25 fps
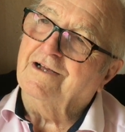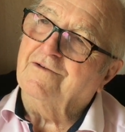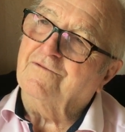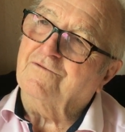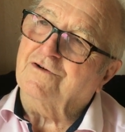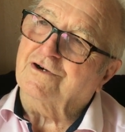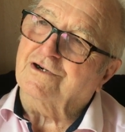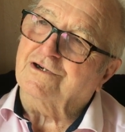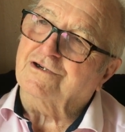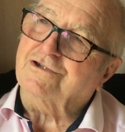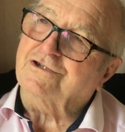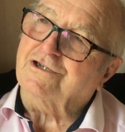
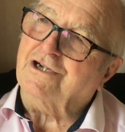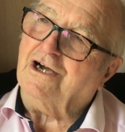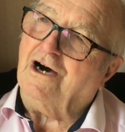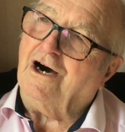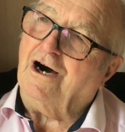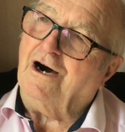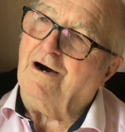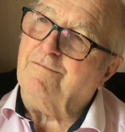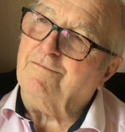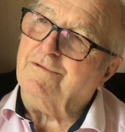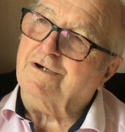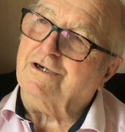for a
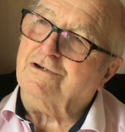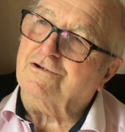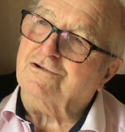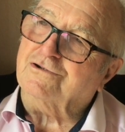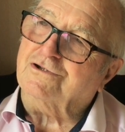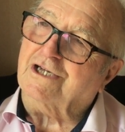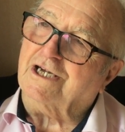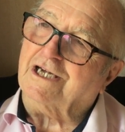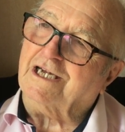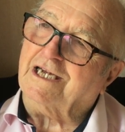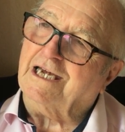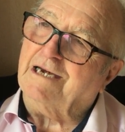start because
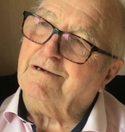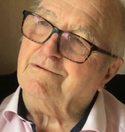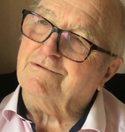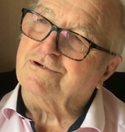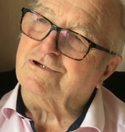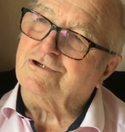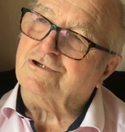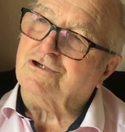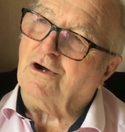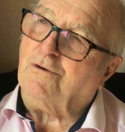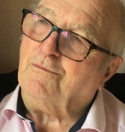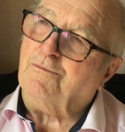they kept
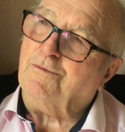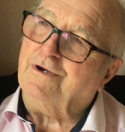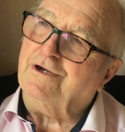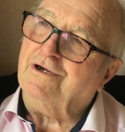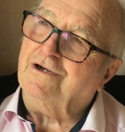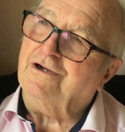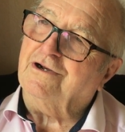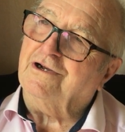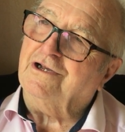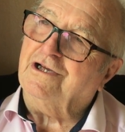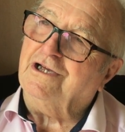stopping and